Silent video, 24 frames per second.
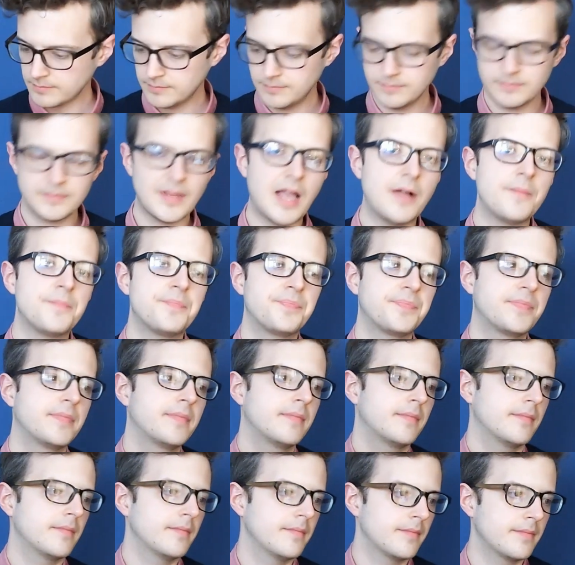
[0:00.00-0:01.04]
Now,
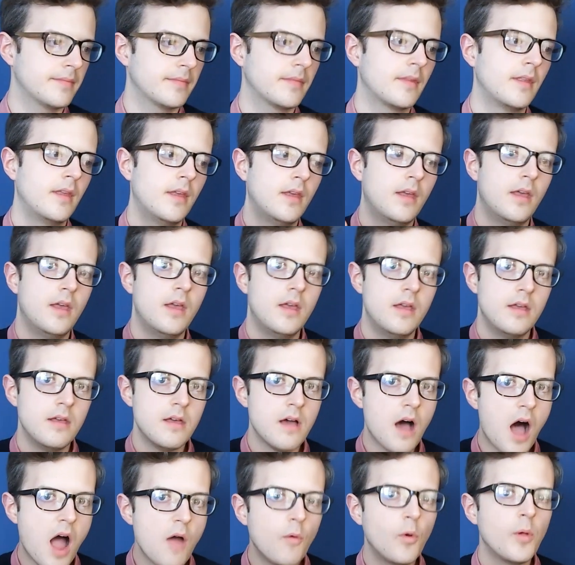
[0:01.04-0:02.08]

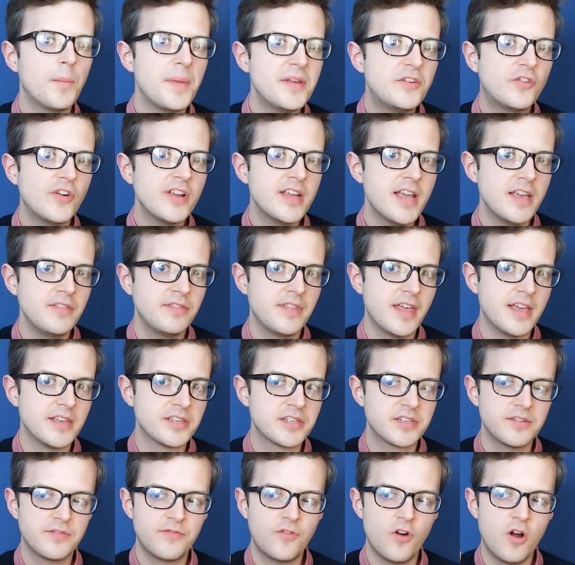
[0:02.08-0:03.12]
I will be drinking
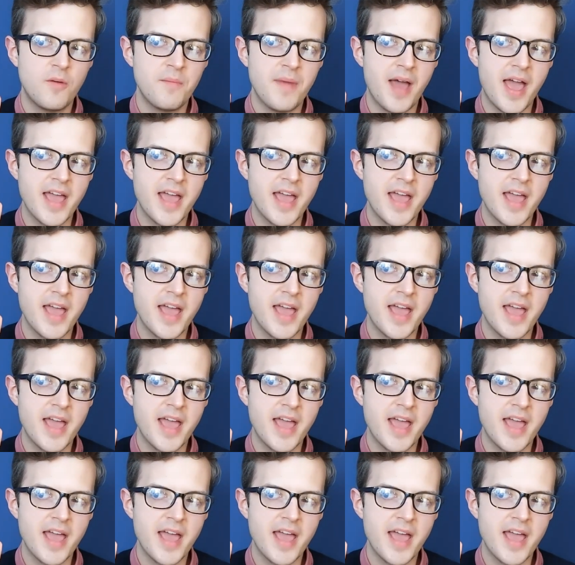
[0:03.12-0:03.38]
this from